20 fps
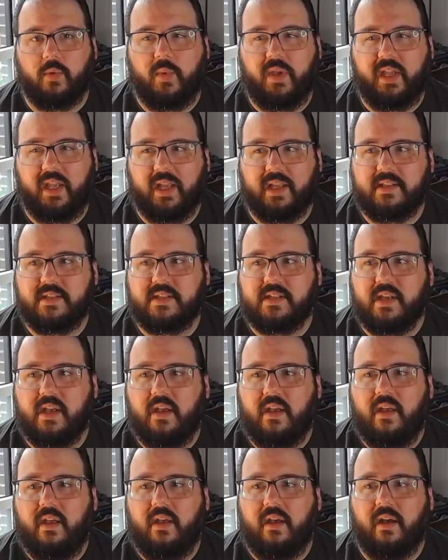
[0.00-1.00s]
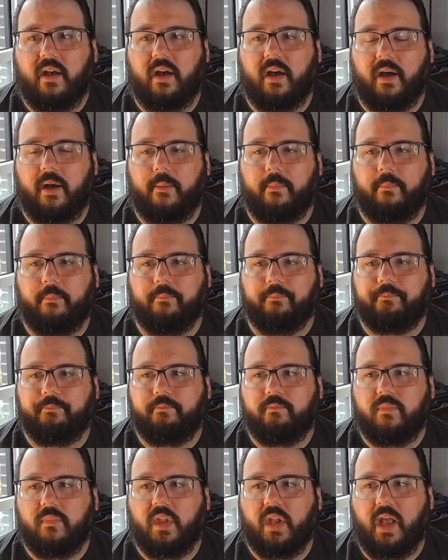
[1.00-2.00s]
weekends.
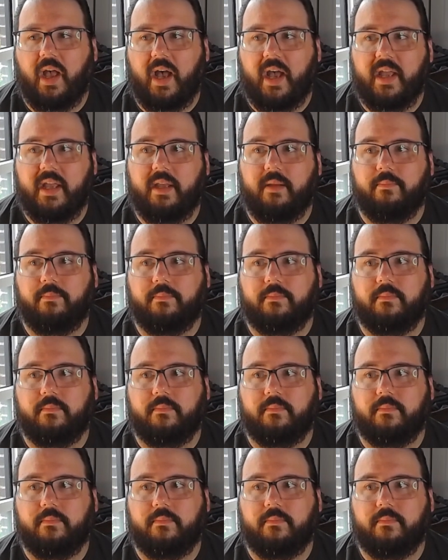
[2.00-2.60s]
I